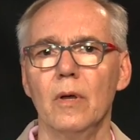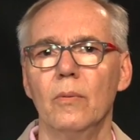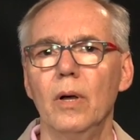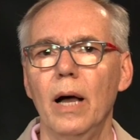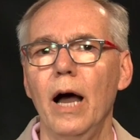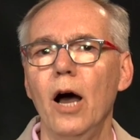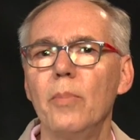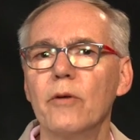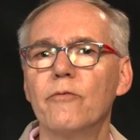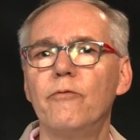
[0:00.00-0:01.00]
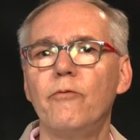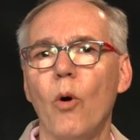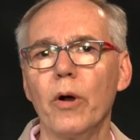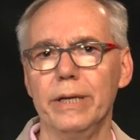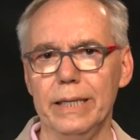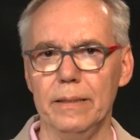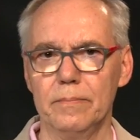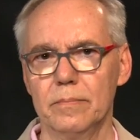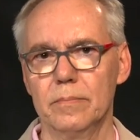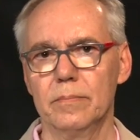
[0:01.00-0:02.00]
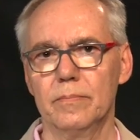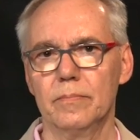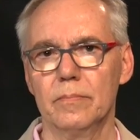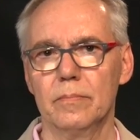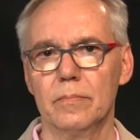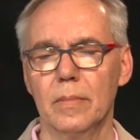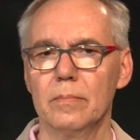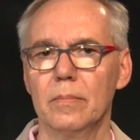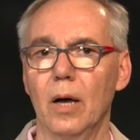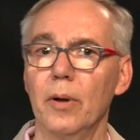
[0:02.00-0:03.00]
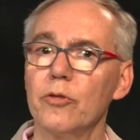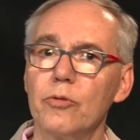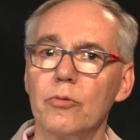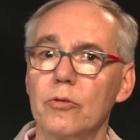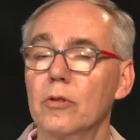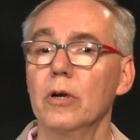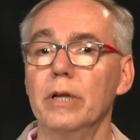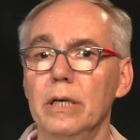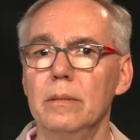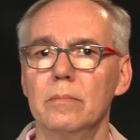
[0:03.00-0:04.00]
Well, how about 40? How about 30?